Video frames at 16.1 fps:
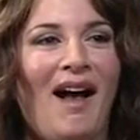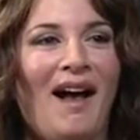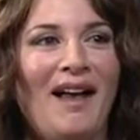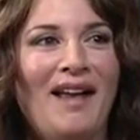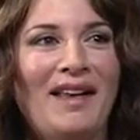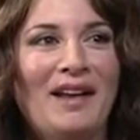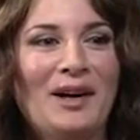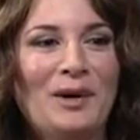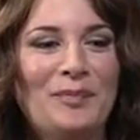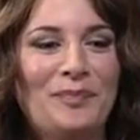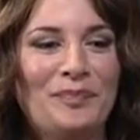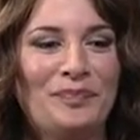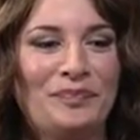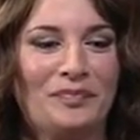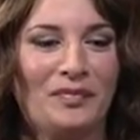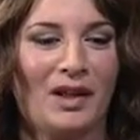I
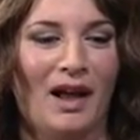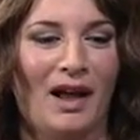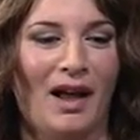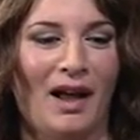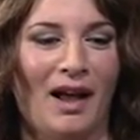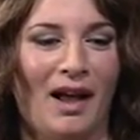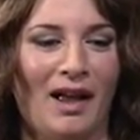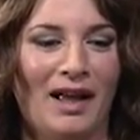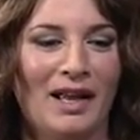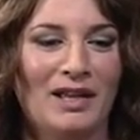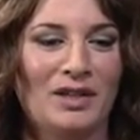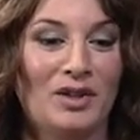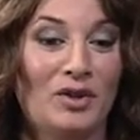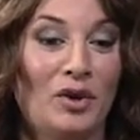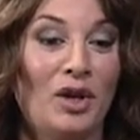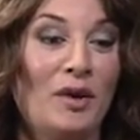um
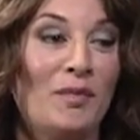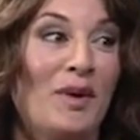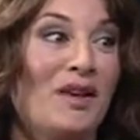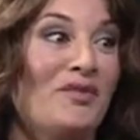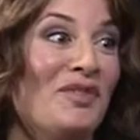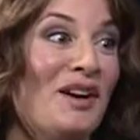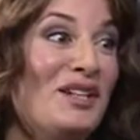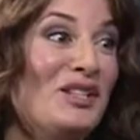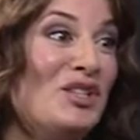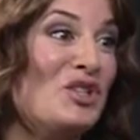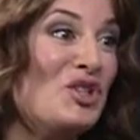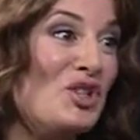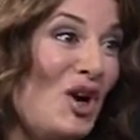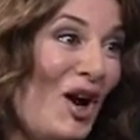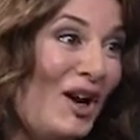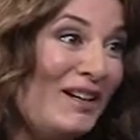I know you might find it
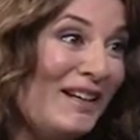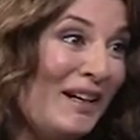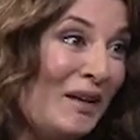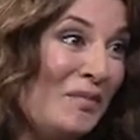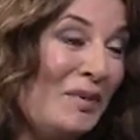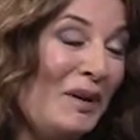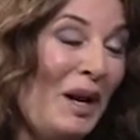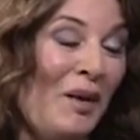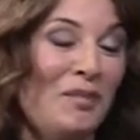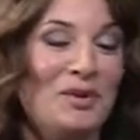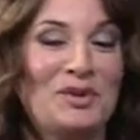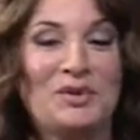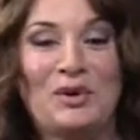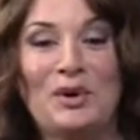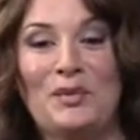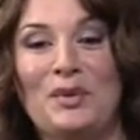shocking, but I'm the
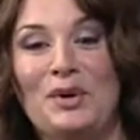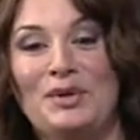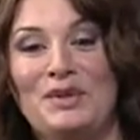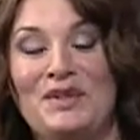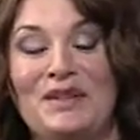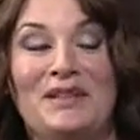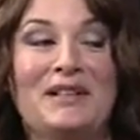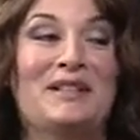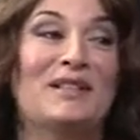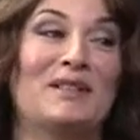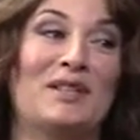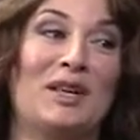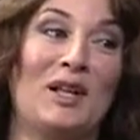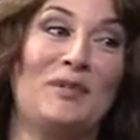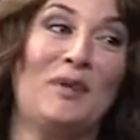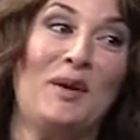sort of person that likes to
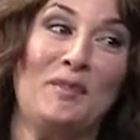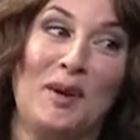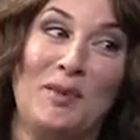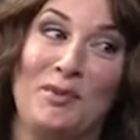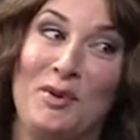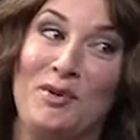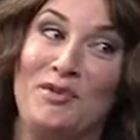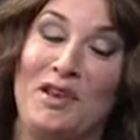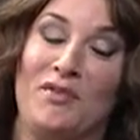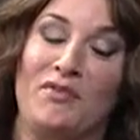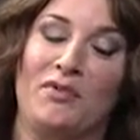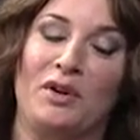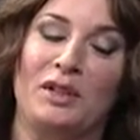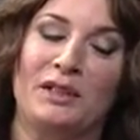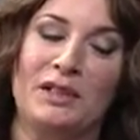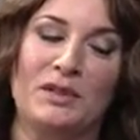celebrate my birthday
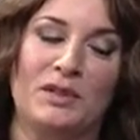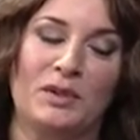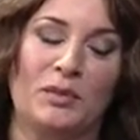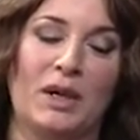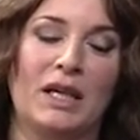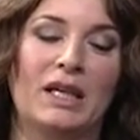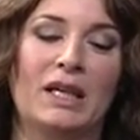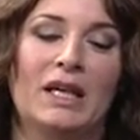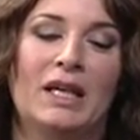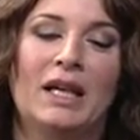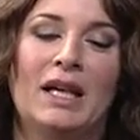for at least a week.